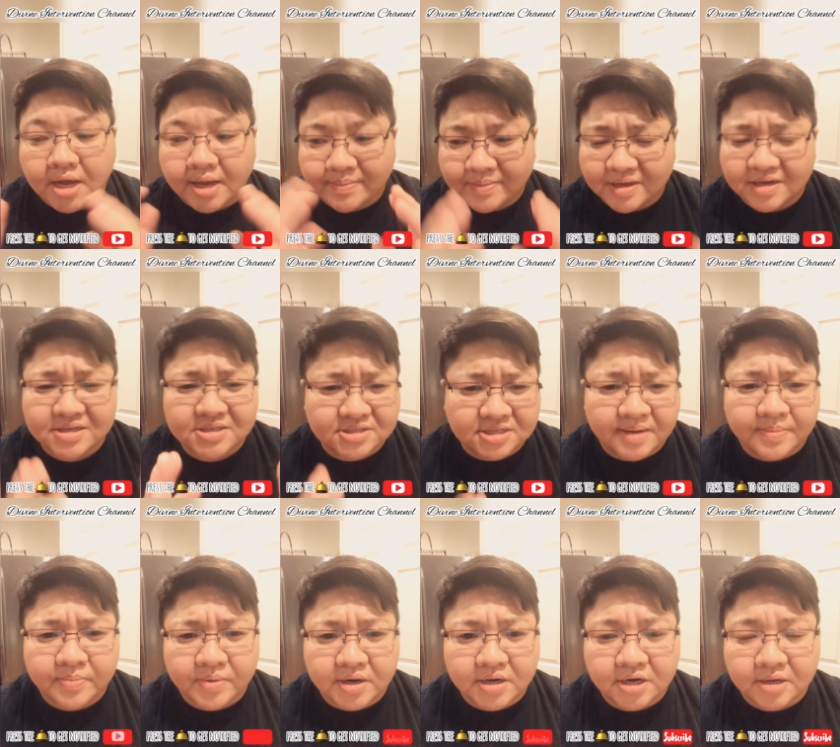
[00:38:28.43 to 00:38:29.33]
I'm gonna
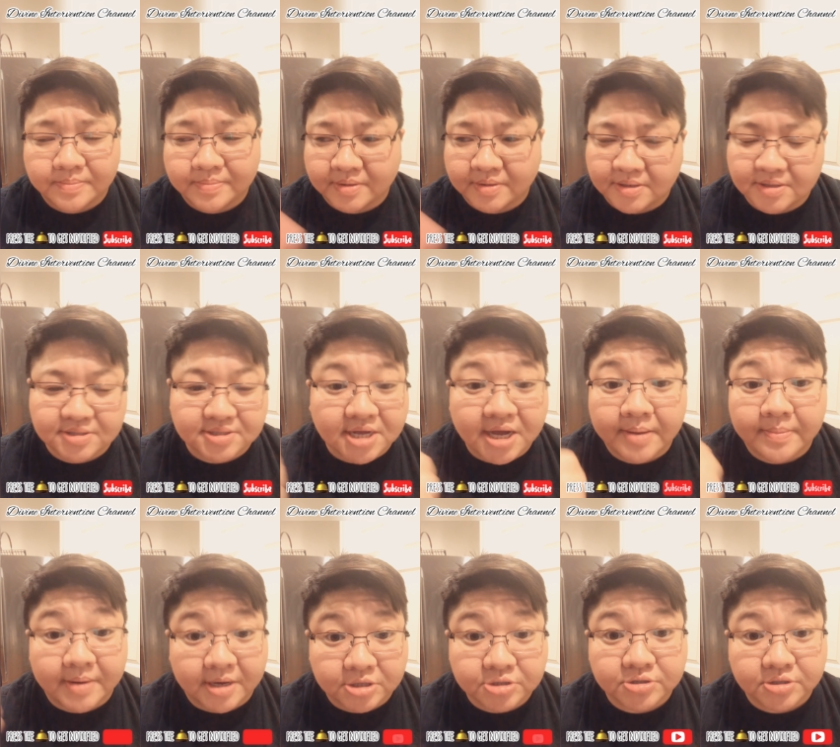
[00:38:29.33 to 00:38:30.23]
stop right now because
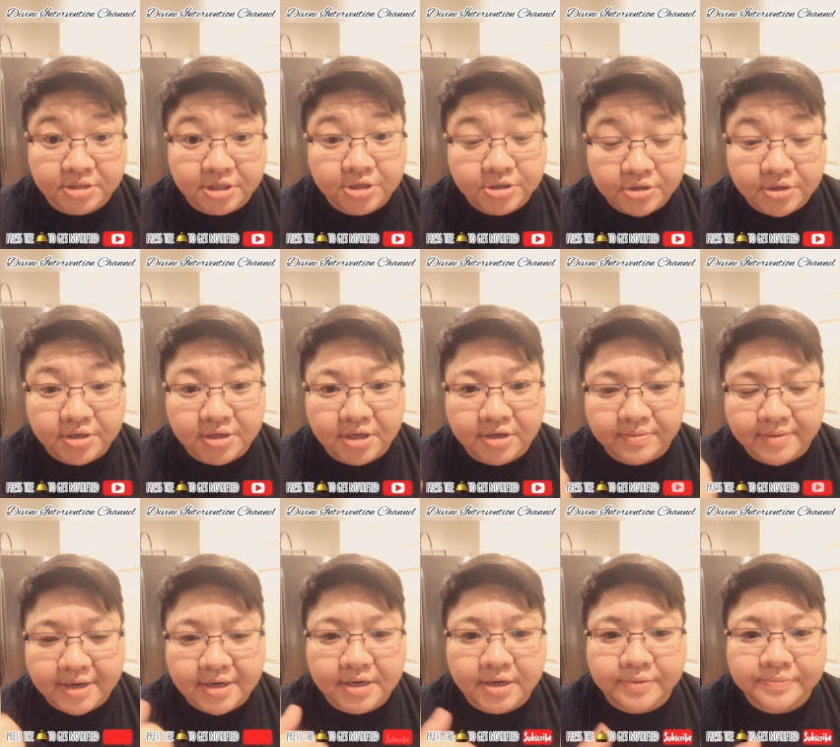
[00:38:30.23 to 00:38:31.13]
I'm actually cooking
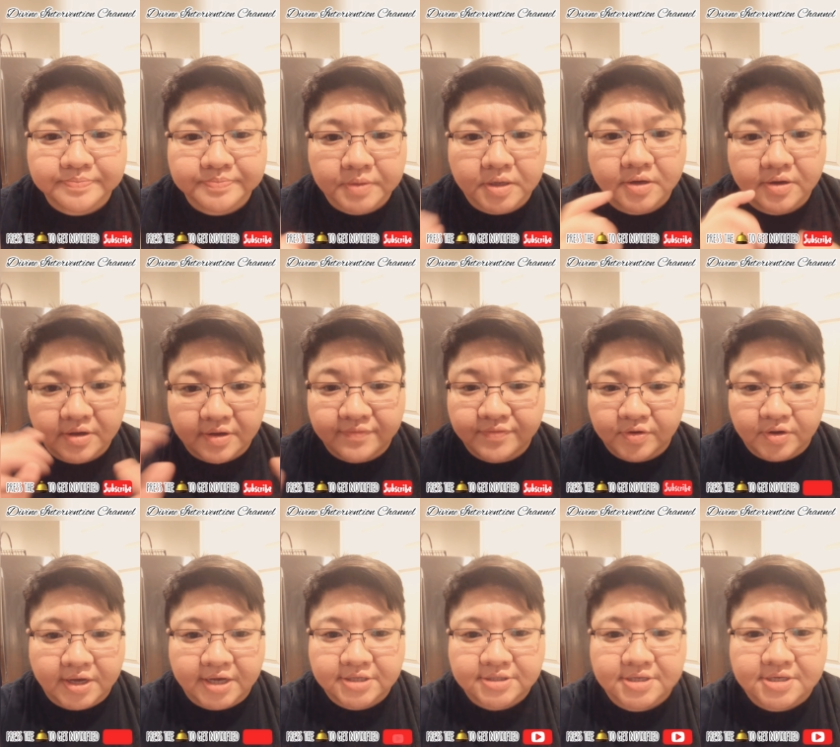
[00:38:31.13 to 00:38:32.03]
right now. If you
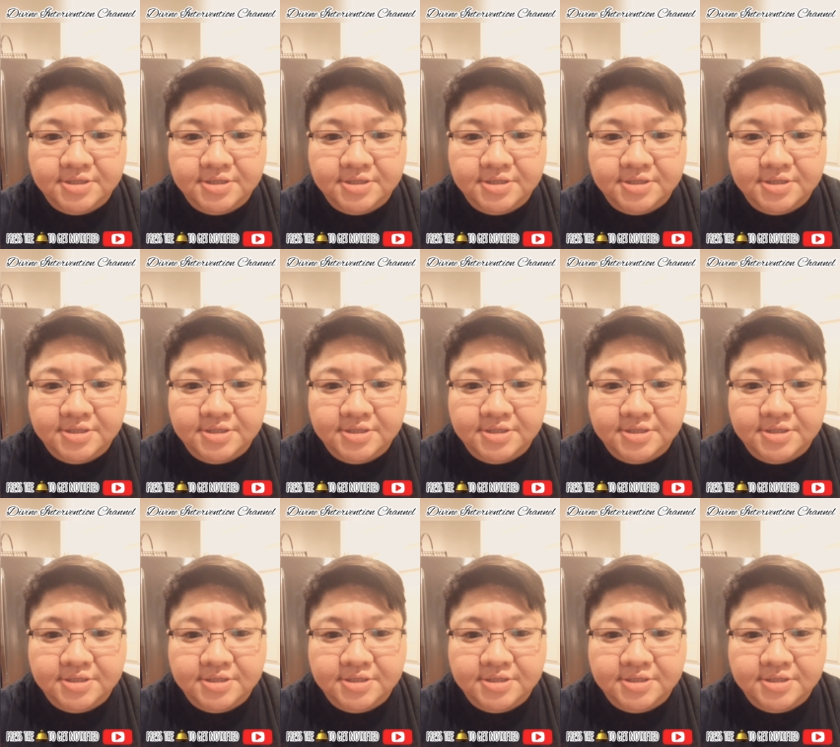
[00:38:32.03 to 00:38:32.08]
guys